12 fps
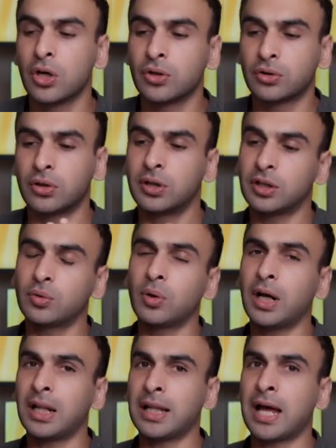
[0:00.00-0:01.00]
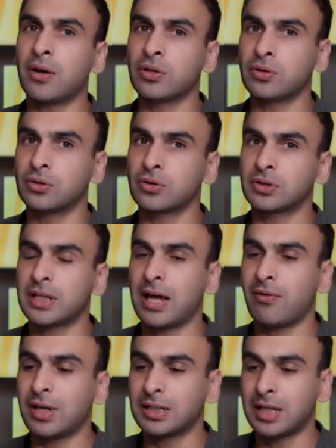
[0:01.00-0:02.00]
So this will allow users to
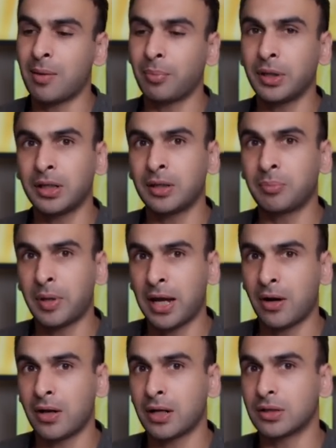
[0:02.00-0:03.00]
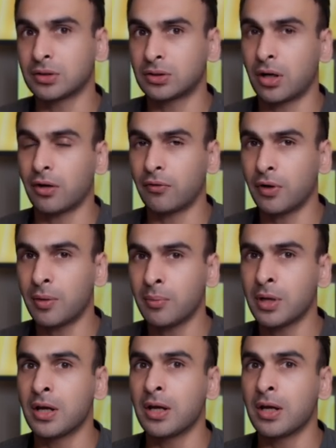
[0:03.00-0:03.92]
have a templated area to start from